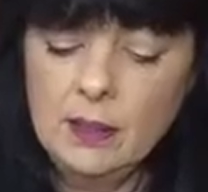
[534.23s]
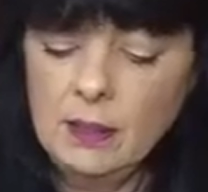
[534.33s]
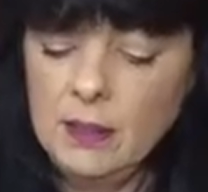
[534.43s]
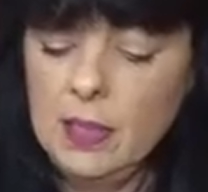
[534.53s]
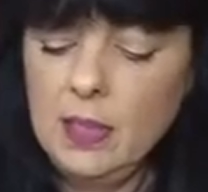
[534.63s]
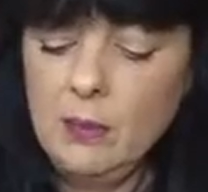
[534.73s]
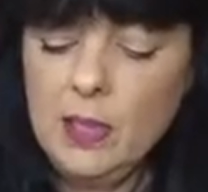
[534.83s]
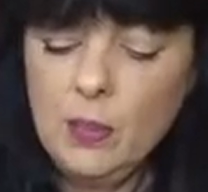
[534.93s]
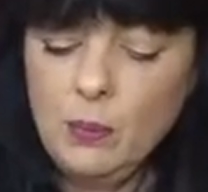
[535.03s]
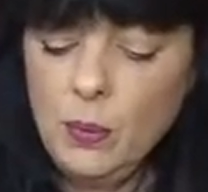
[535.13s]
until my
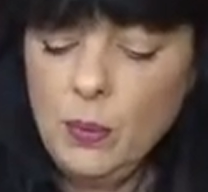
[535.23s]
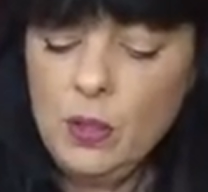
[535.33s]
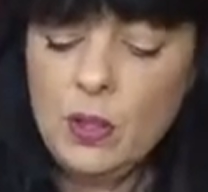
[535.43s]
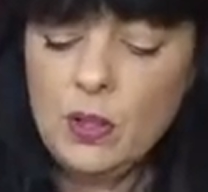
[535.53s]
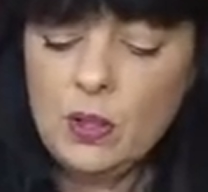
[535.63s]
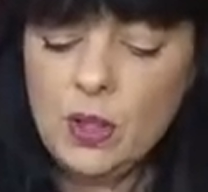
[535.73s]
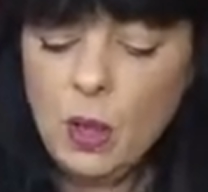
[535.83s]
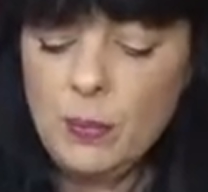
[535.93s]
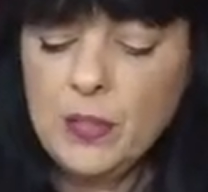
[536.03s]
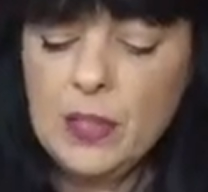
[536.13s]
spoon
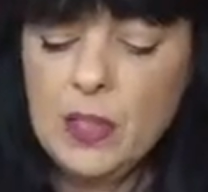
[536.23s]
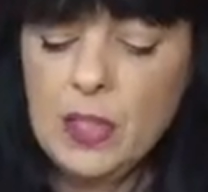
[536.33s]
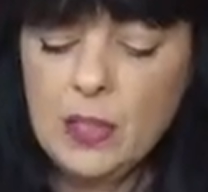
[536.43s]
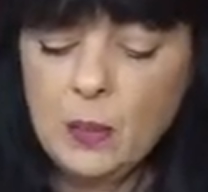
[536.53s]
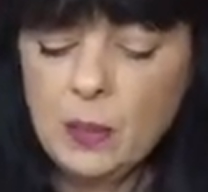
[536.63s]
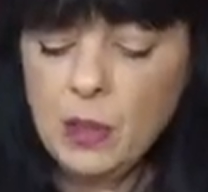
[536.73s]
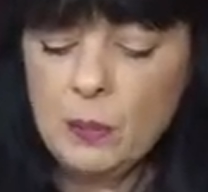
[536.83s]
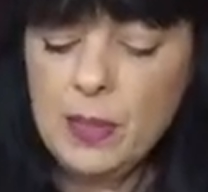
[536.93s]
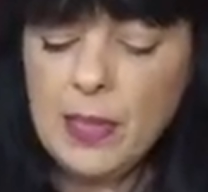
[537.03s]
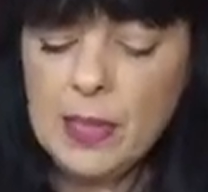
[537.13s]
stops sticking to it
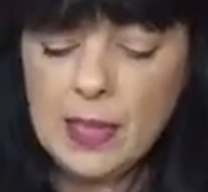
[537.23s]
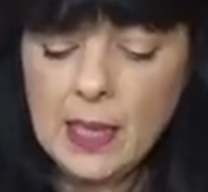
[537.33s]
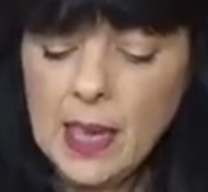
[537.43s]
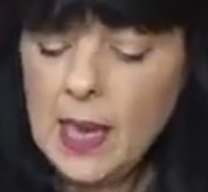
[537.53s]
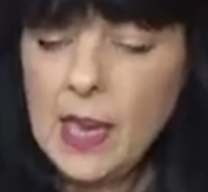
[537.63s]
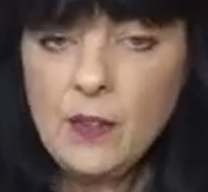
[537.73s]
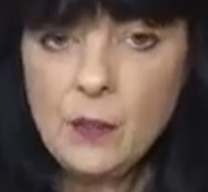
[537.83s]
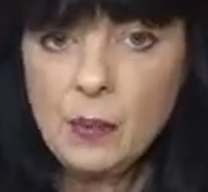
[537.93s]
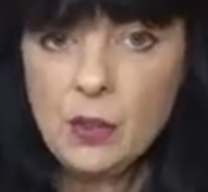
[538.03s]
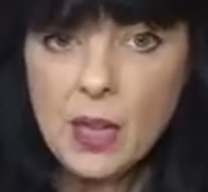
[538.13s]
completely. If you
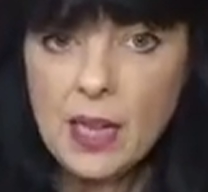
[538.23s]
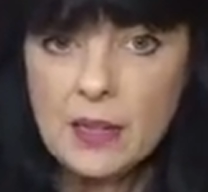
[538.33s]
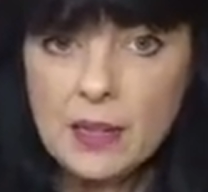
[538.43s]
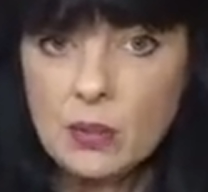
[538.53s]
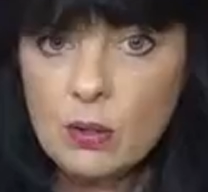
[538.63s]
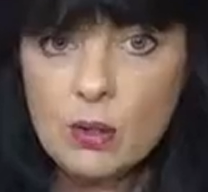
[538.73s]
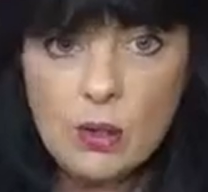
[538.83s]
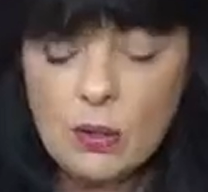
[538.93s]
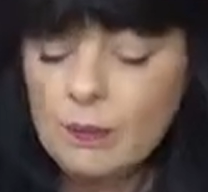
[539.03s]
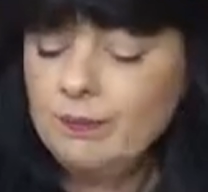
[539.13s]
put your hands in too
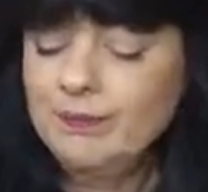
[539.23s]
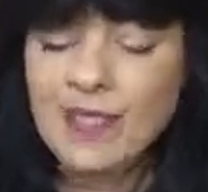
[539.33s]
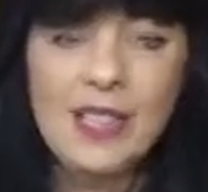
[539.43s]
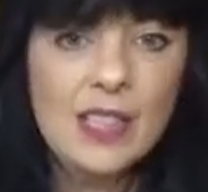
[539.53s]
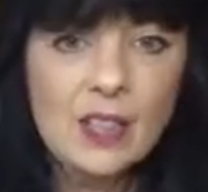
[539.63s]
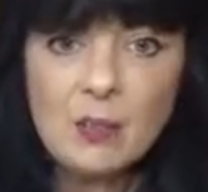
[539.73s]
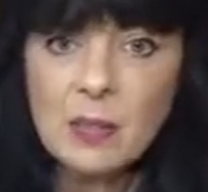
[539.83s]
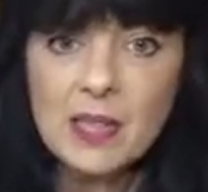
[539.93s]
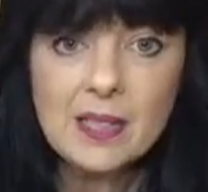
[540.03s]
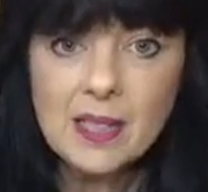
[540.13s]
soon, it'll just
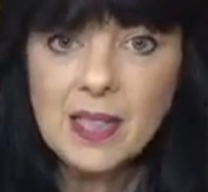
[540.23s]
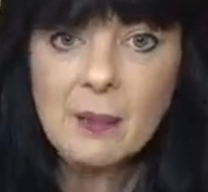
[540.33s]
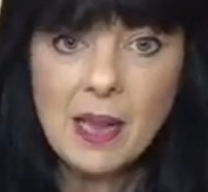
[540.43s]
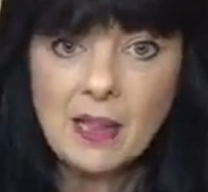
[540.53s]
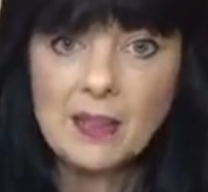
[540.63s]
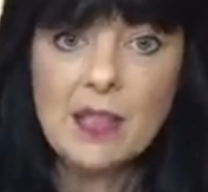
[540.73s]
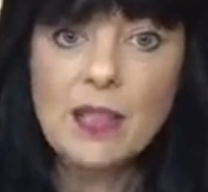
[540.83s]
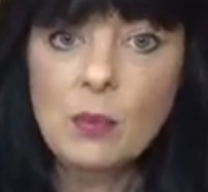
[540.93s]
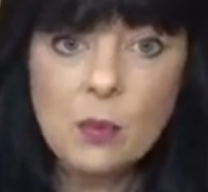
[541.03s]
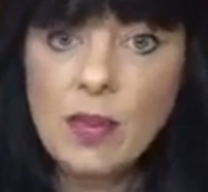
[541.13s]
be a sticky mess and
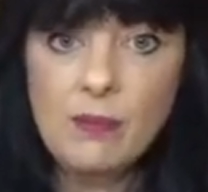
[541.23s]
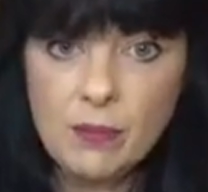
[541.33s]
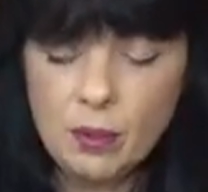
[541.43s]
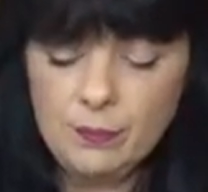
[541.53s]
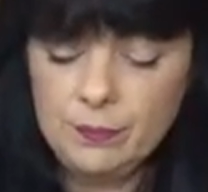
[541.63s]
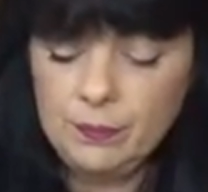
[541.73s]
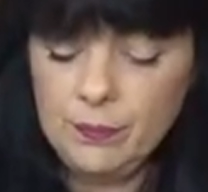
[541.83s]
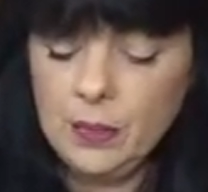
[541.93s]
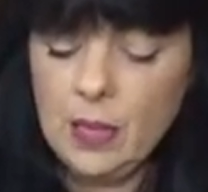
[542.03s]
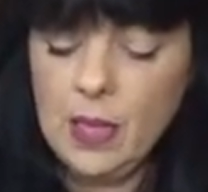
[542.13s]
you won't have fun.
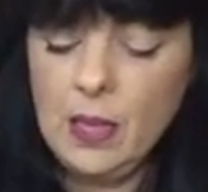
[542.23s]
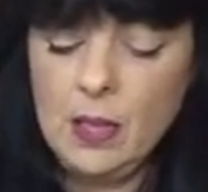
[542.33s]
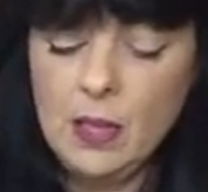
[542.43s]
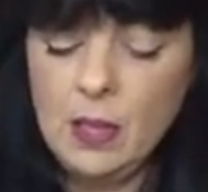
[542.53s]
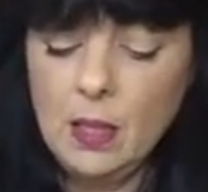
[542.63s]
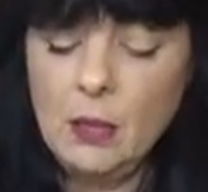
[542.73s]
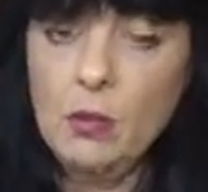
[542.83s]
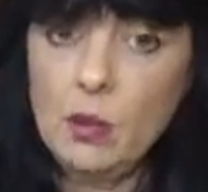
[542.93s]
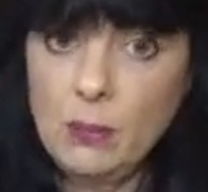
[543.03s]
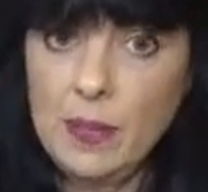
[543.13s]
Okay?
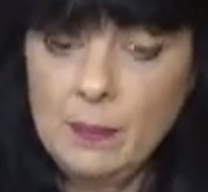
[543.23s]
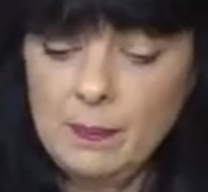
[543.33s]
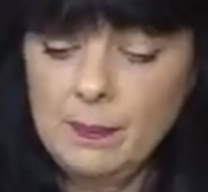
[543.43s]
Trust me.